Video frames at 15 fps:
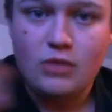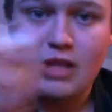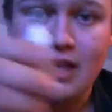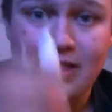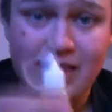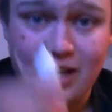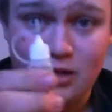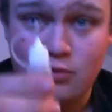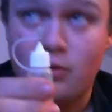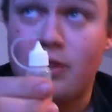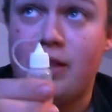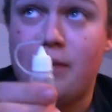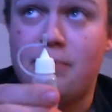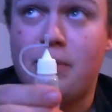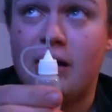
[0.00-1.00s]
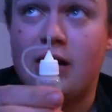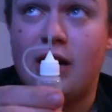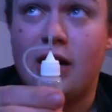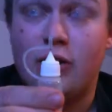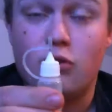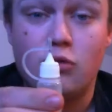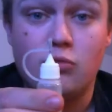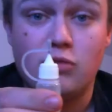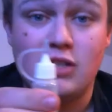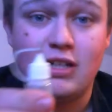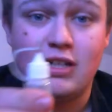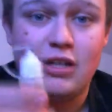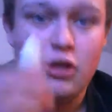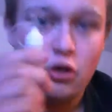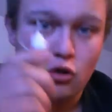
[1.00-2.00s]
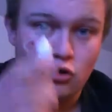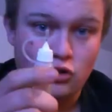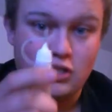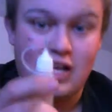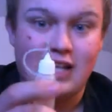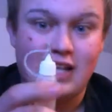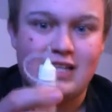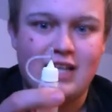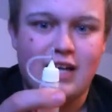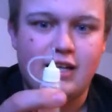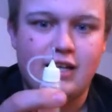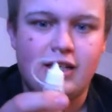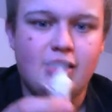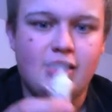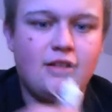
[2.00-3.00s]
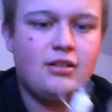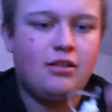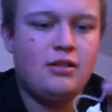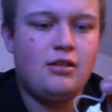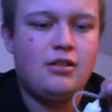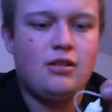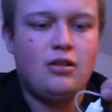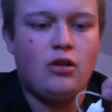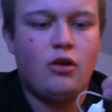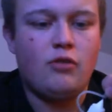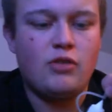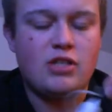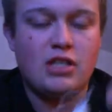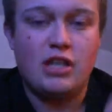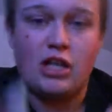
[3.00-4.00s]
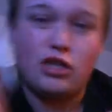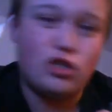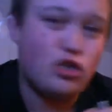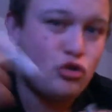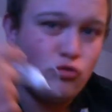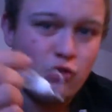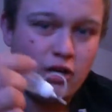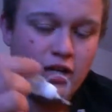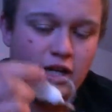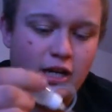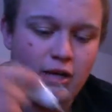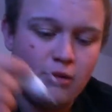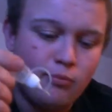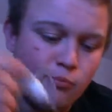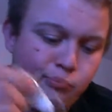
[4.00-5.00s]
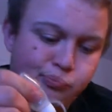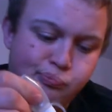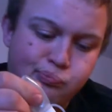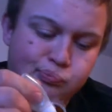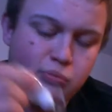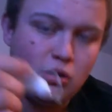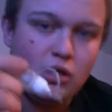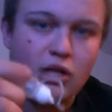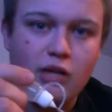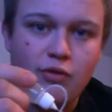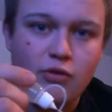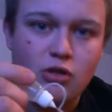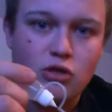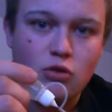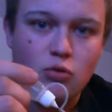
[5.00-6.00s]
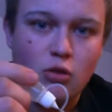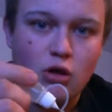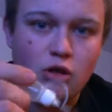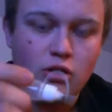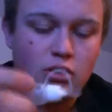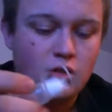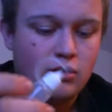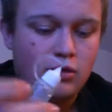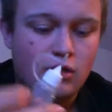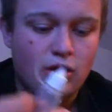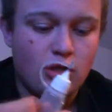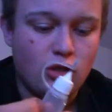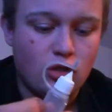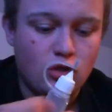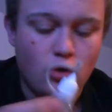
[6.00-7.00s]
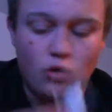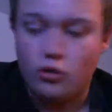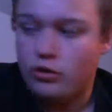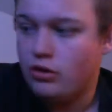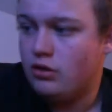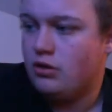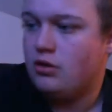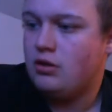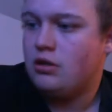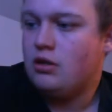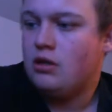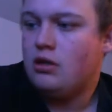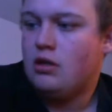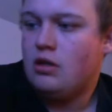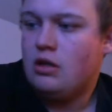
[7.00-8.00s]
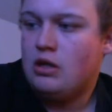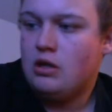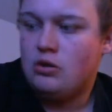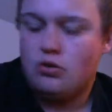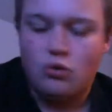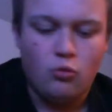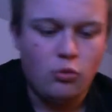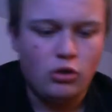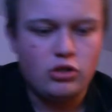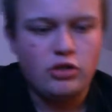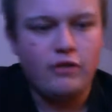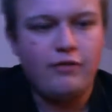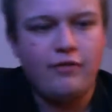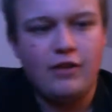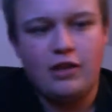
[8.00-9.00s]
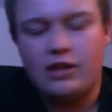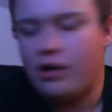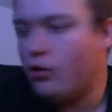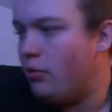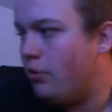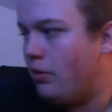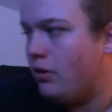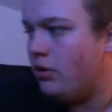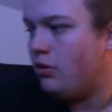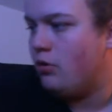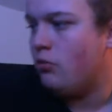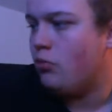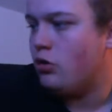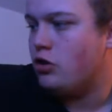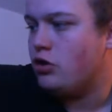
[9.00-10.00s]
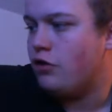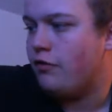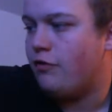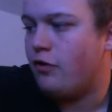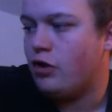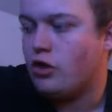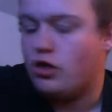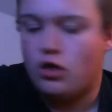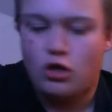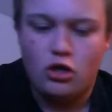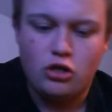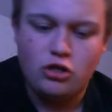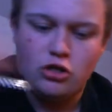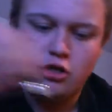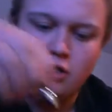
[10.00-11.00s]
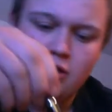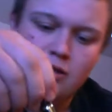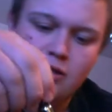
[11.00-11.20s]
and that's when that bad lad comes in, because that is handy. Obviously that's straight in, give it a squirt and you're sorted. So once you've filled that up and once you're fully charged,